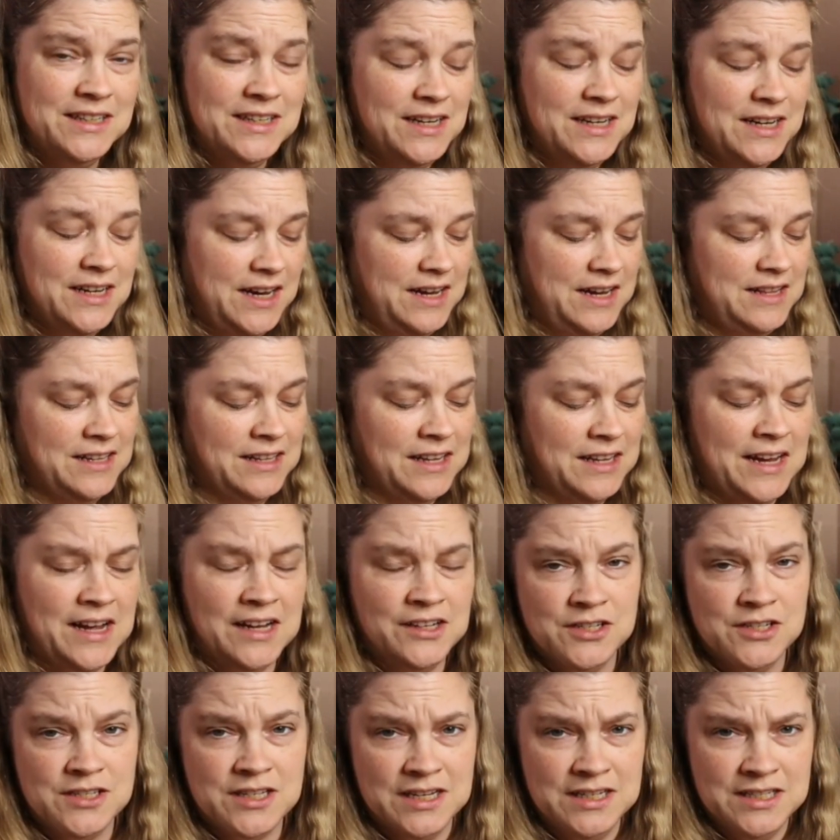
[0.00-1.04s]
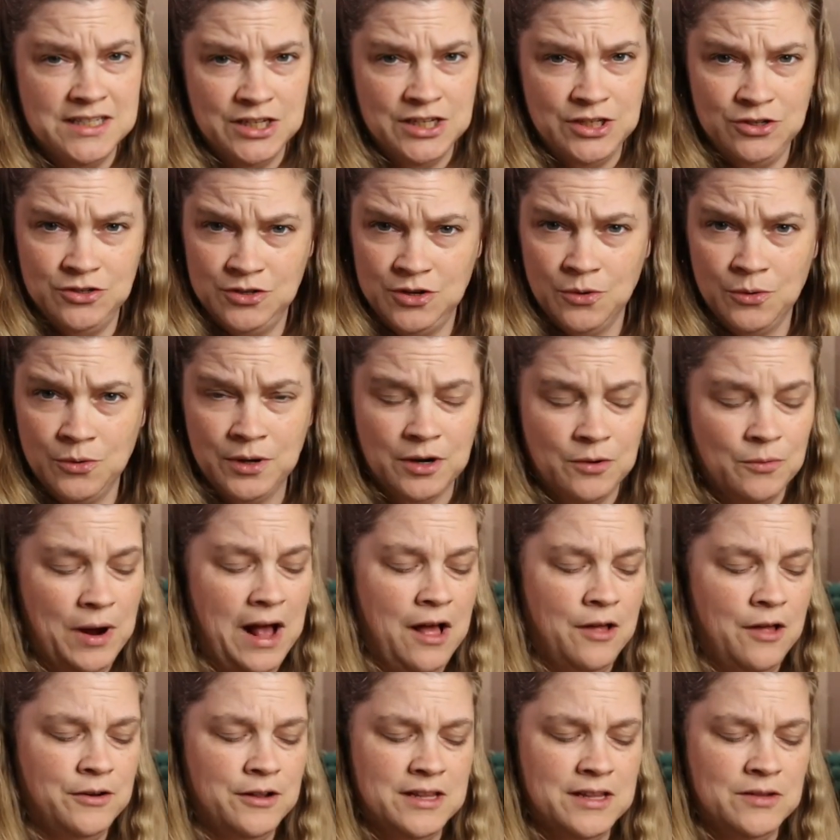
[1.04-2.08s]
and then like I just continued going around,
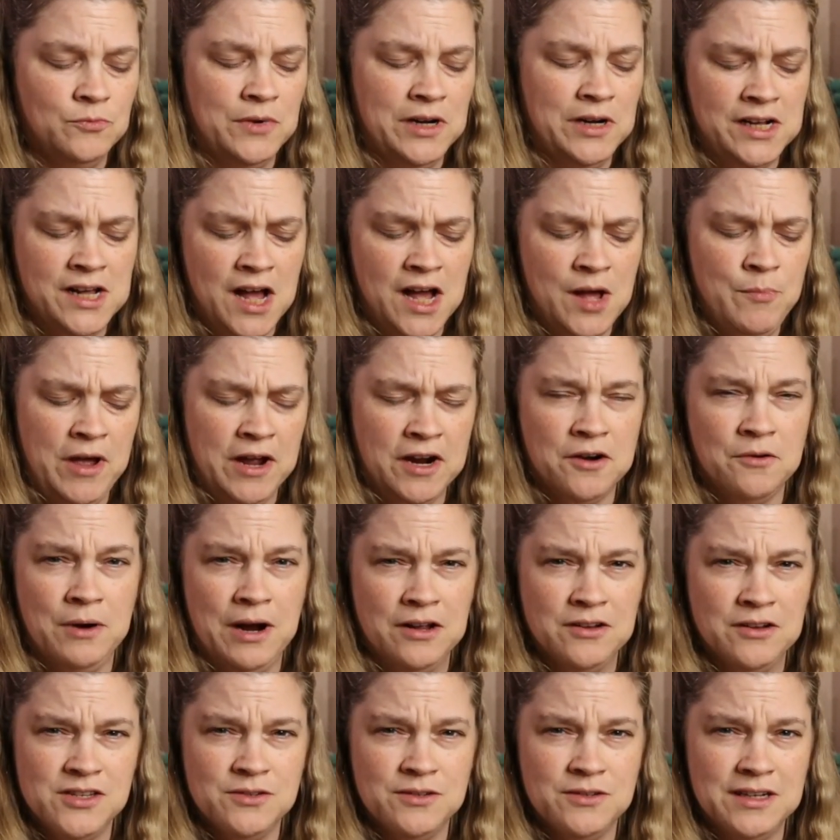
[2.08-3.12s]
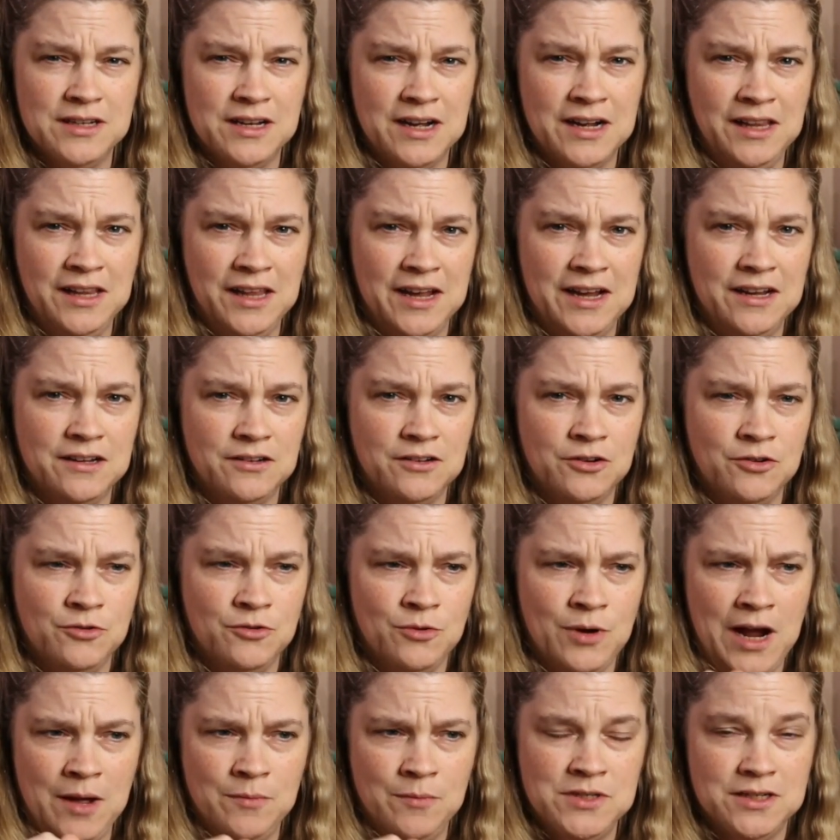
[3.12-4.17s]
and then when I got back around to it, I like
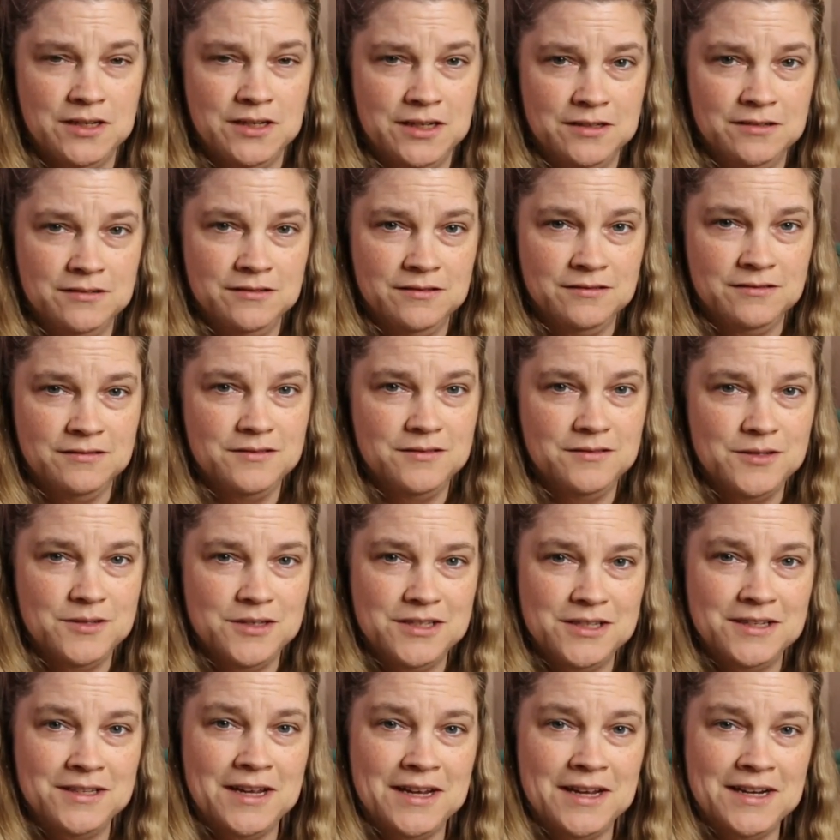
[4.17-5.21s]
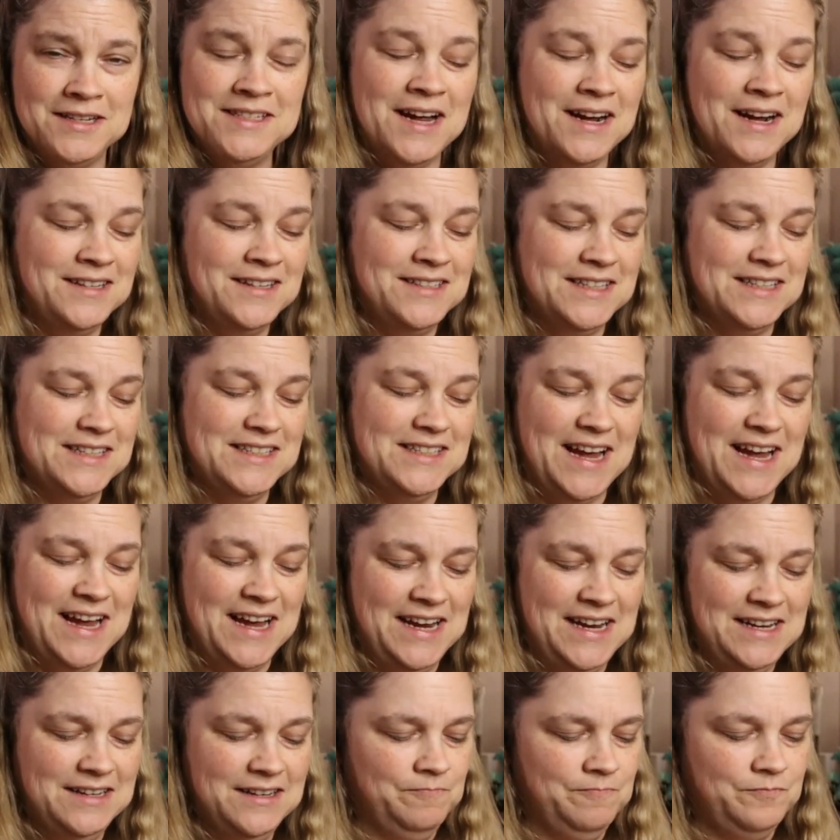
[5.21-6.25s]
grabbed it and like tucked it
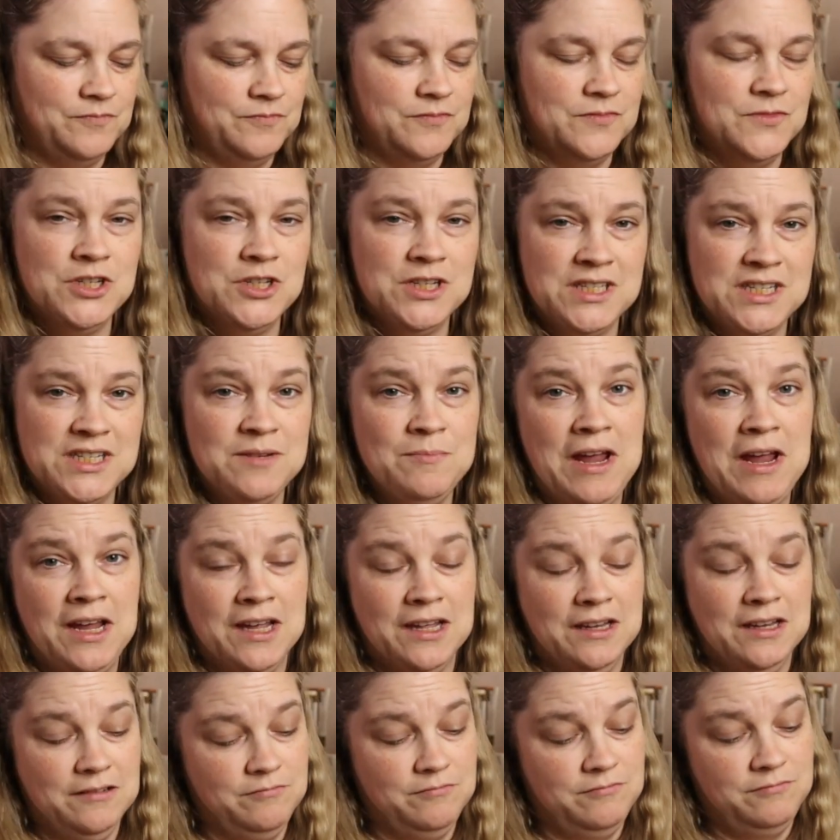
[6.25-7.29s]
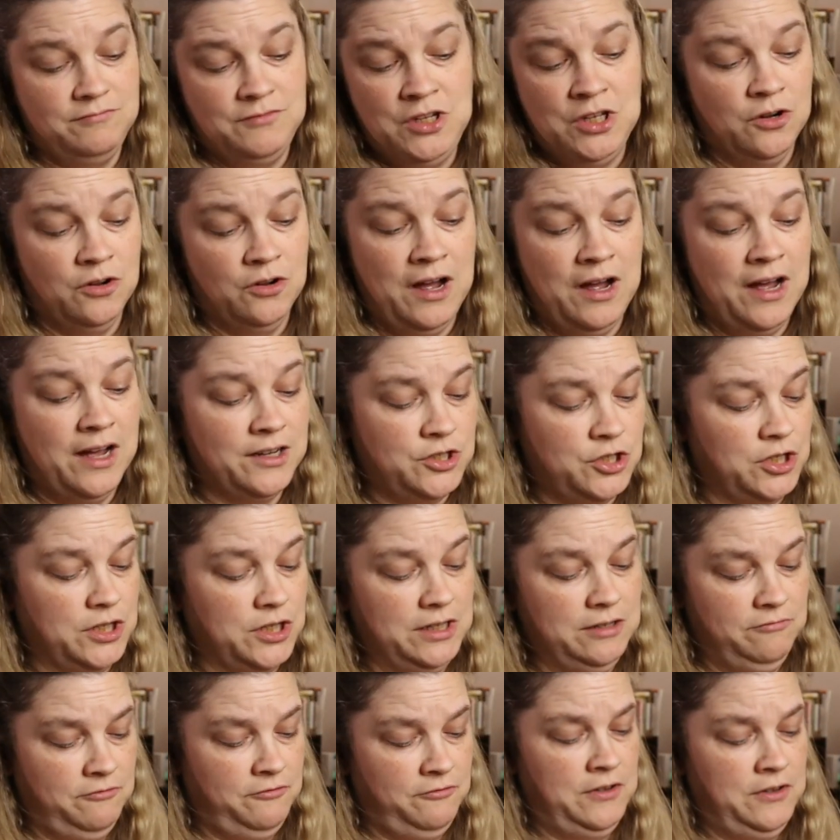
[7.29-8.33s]
tight just to make it, you know, actually
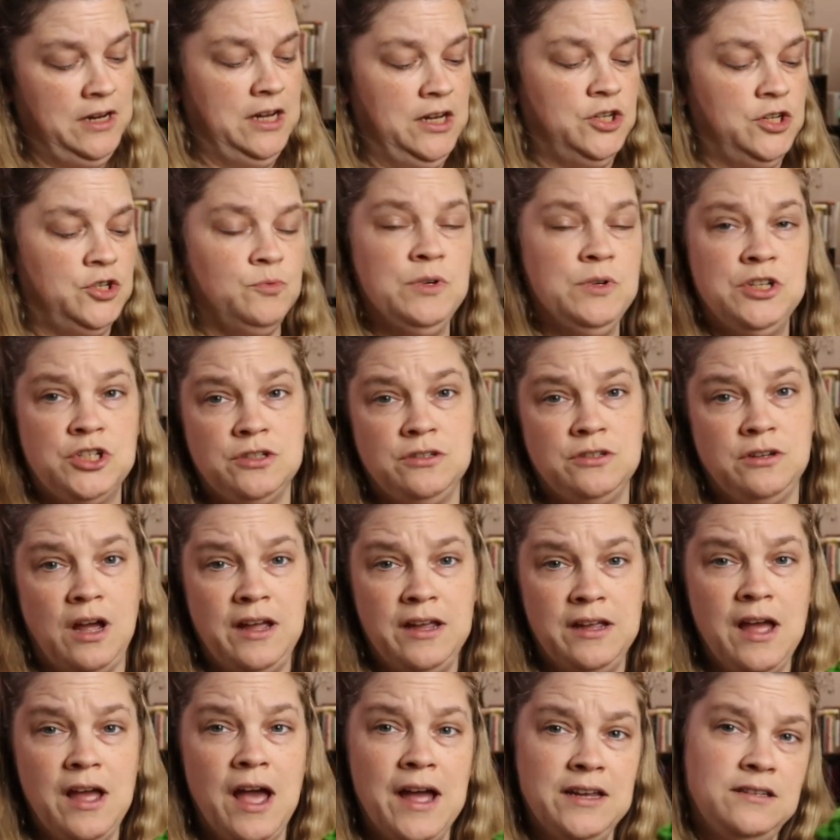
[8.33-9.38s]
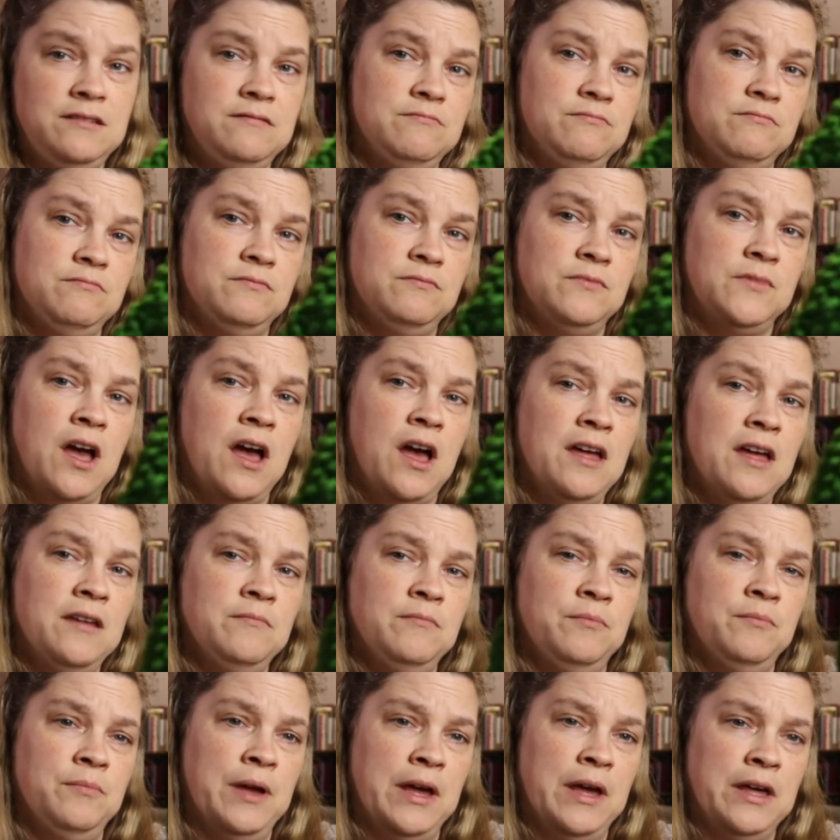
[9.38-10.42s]
finish, which I got
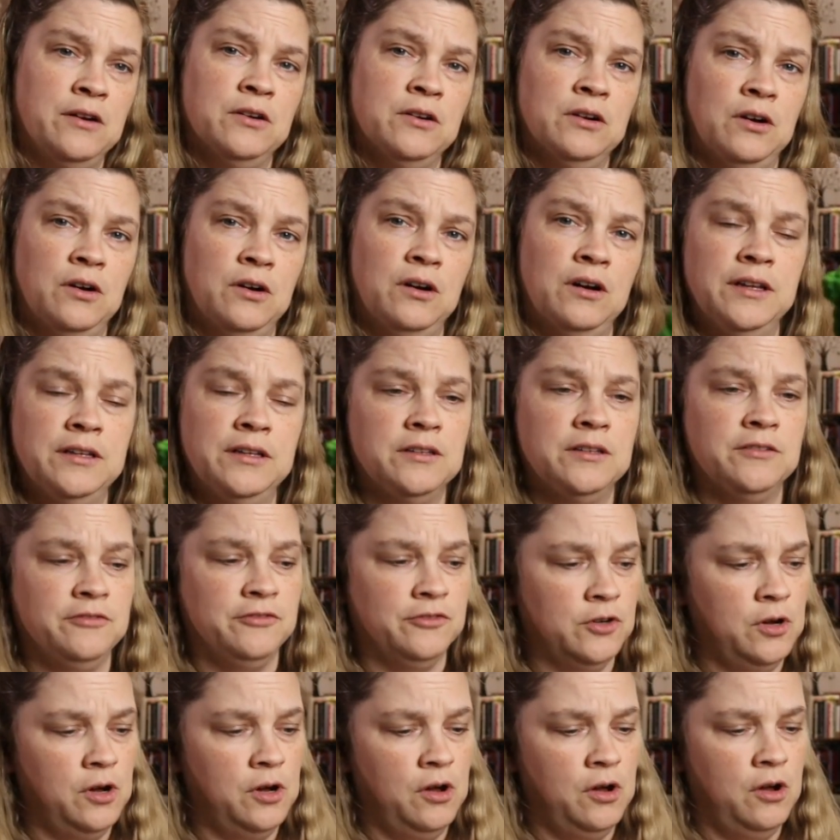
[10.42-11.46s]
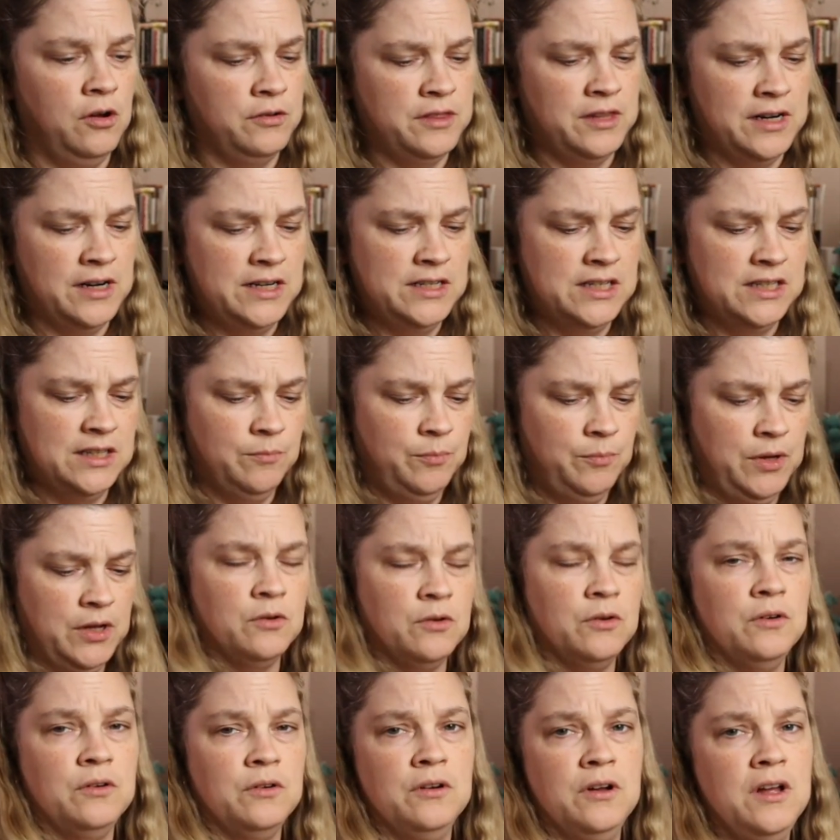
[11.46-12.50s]
better on the frog than I did the Pickle.